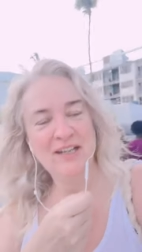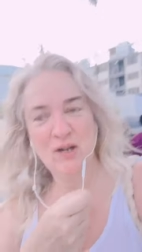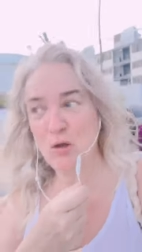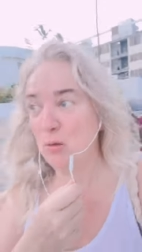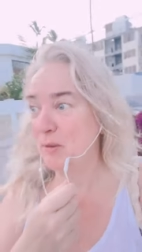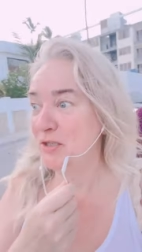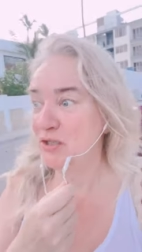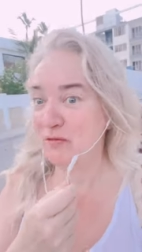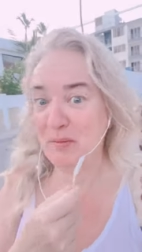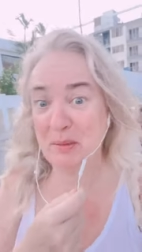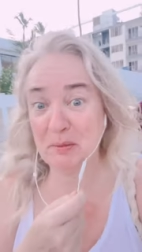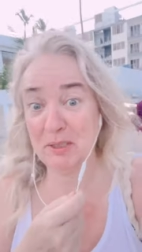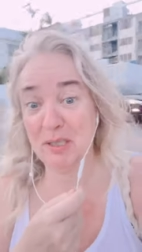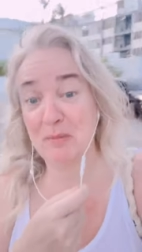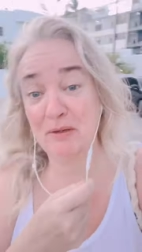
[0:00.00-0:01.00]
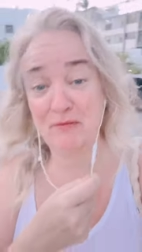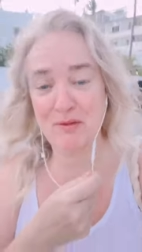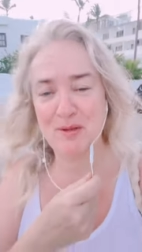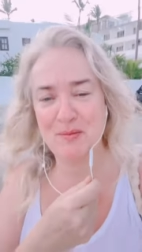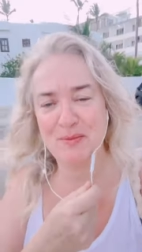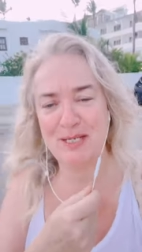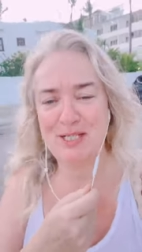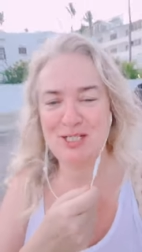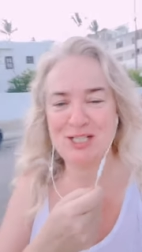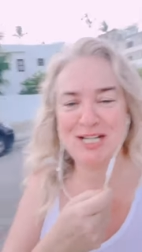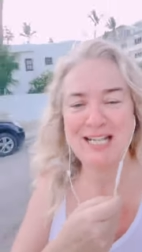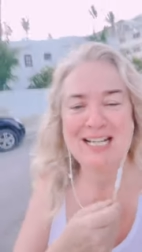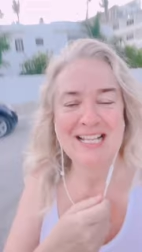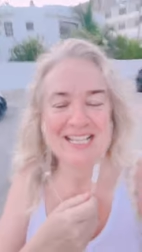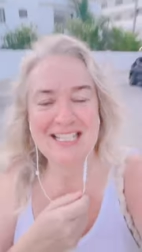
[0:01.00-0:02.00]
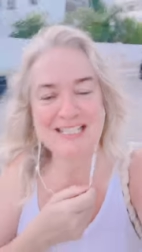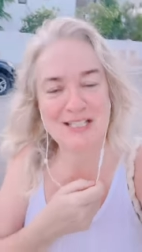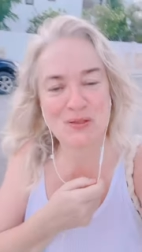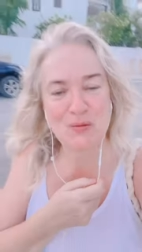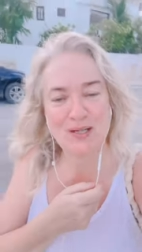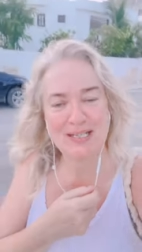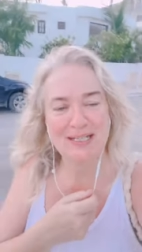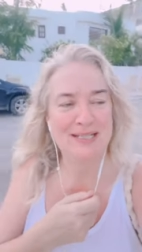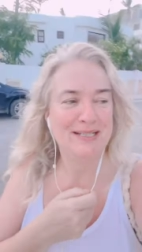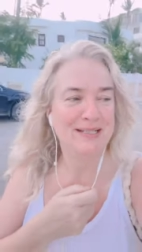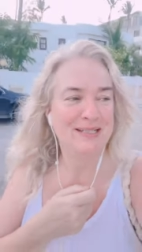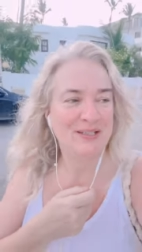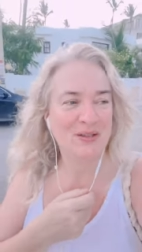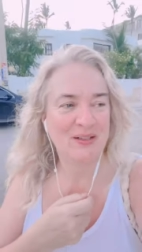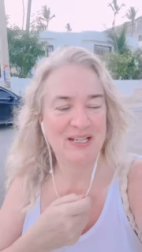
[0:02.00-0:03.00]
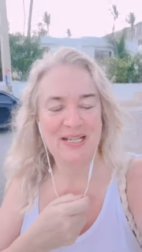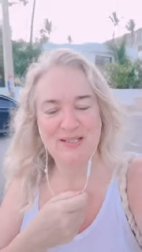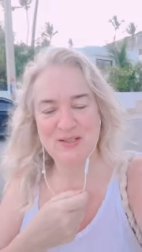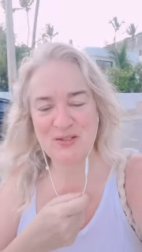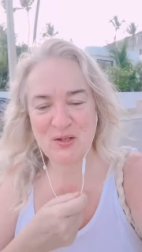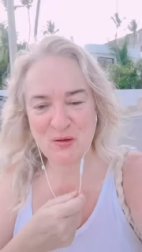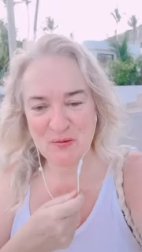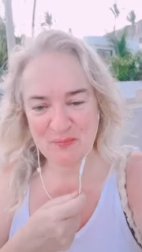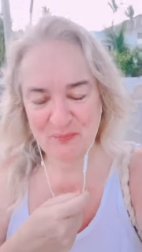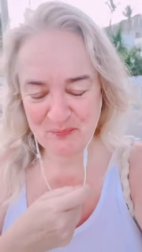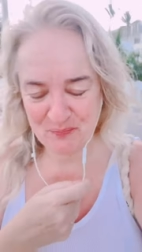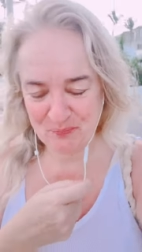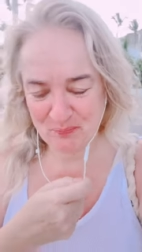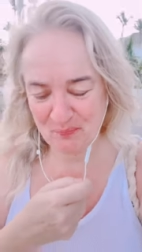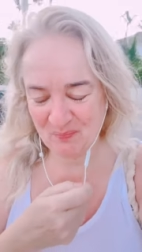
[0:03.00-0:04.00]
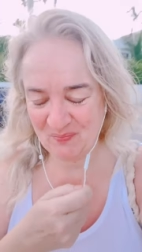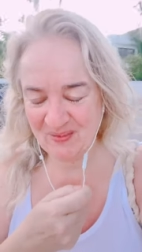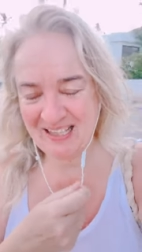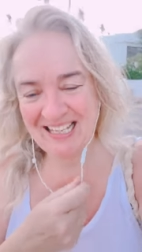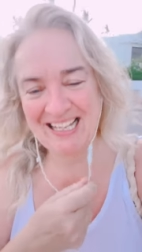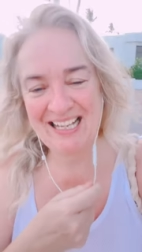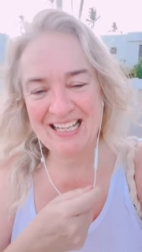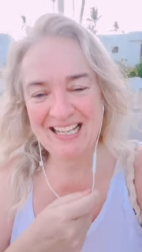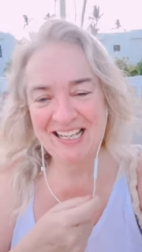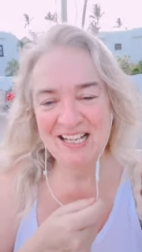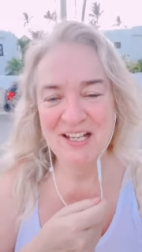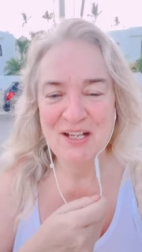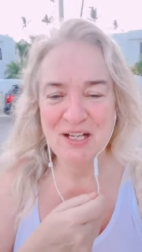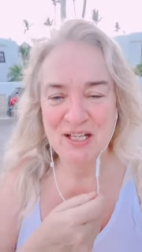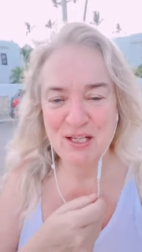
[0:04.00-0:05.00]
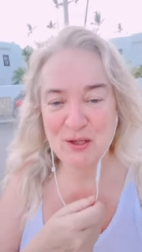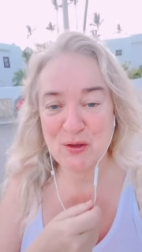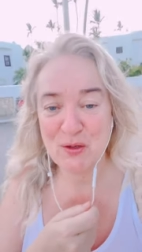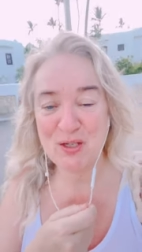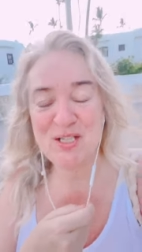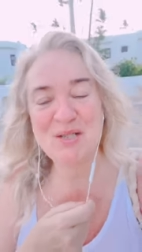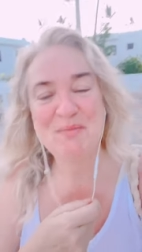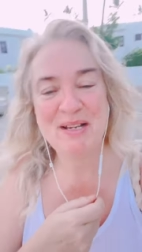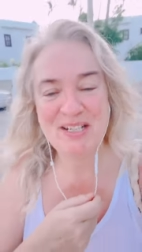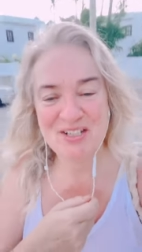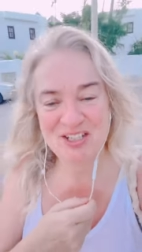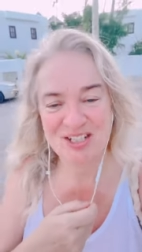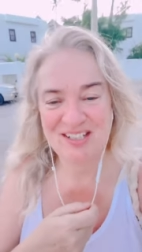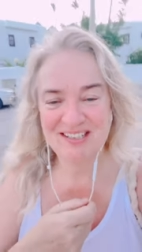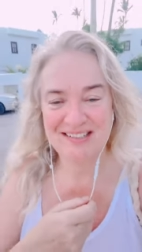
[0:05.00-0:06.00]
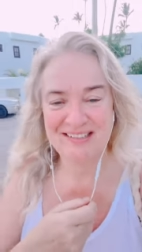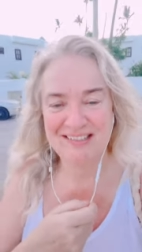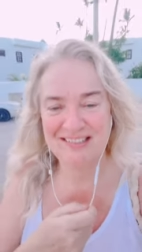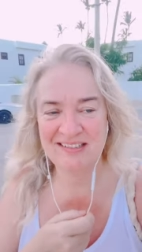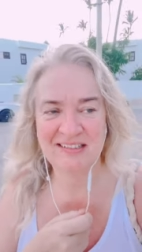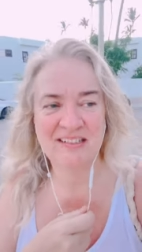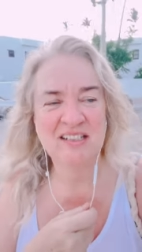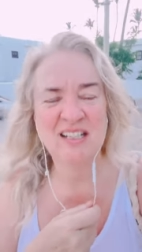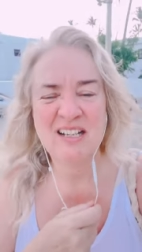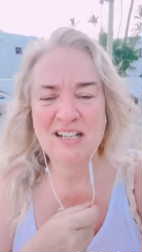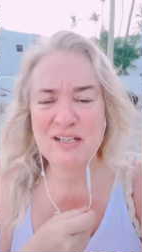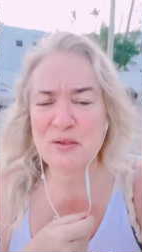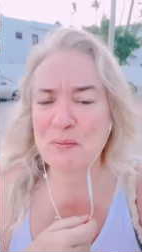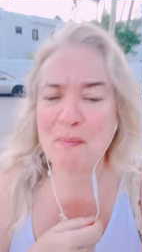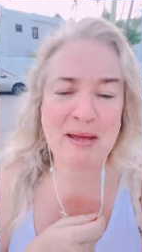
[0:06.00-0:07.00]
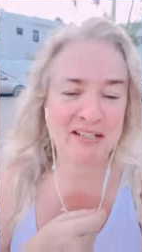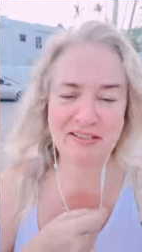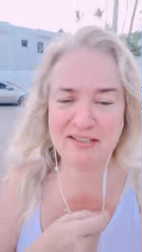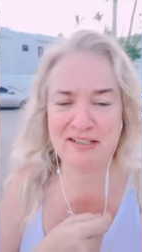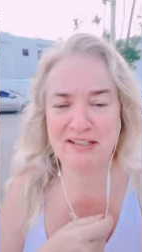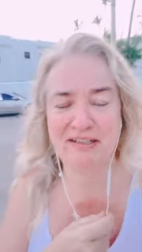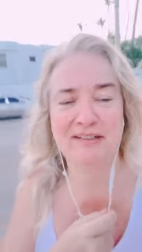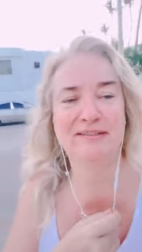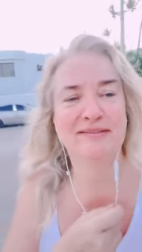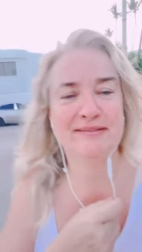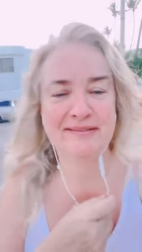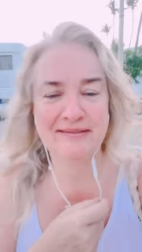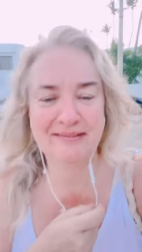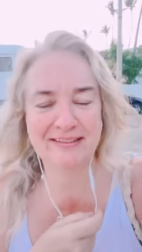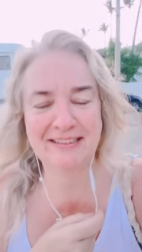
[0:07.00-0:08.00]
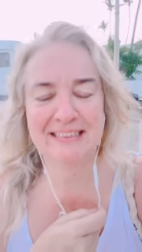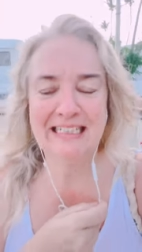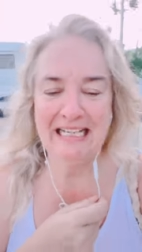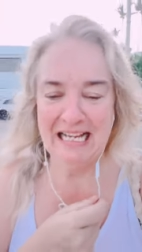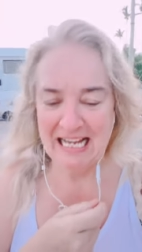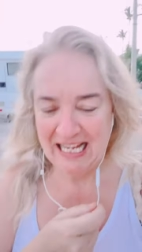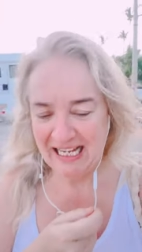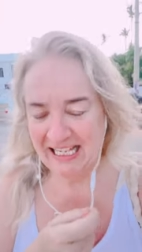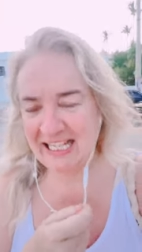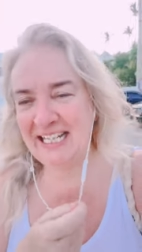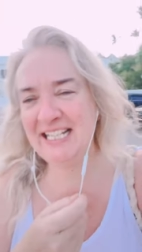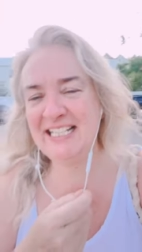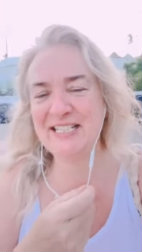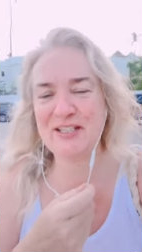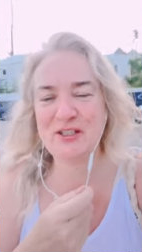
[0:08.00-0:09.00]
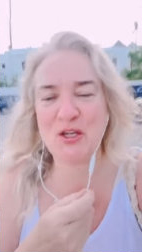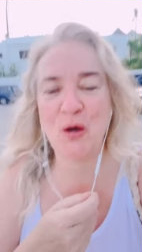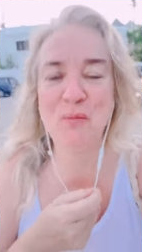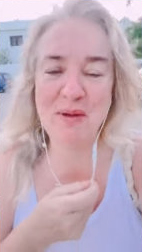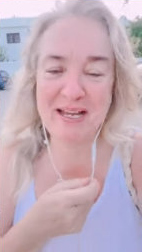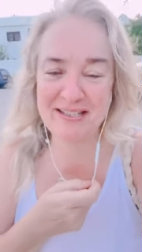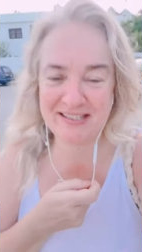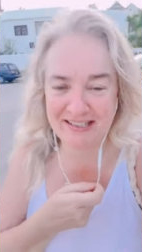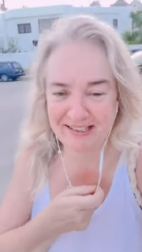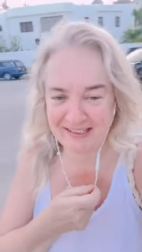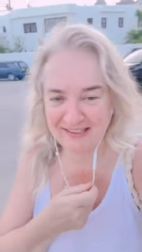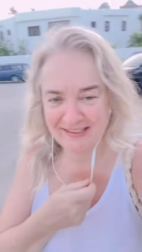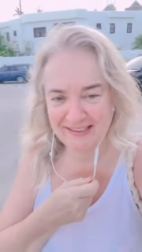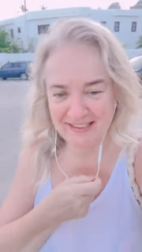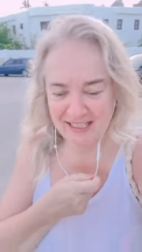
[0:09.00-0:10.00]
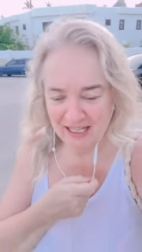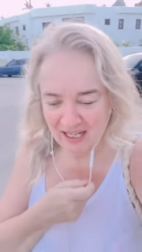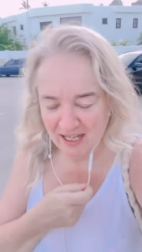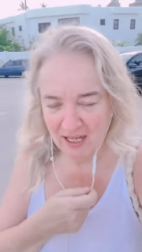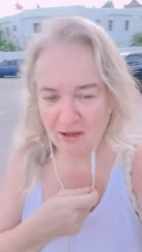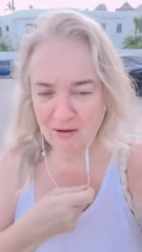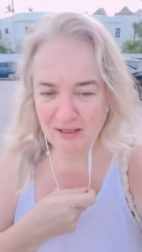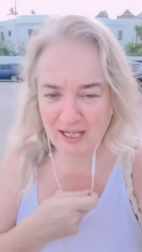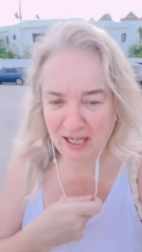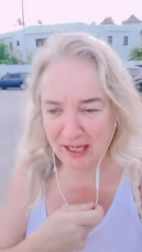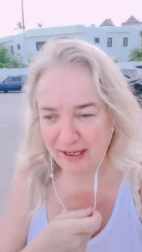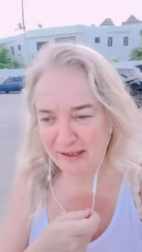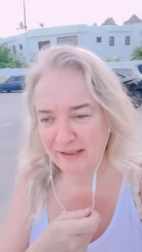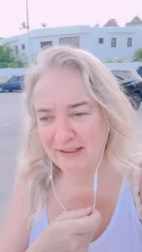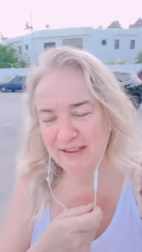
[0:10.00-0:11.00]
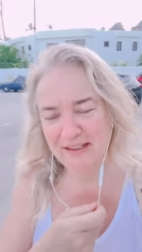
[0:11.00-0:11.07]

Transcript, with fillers: Whole bunch of people coming from the beach. This is what it is. Okay, so the third dimension is messy. It is so messy. Okay?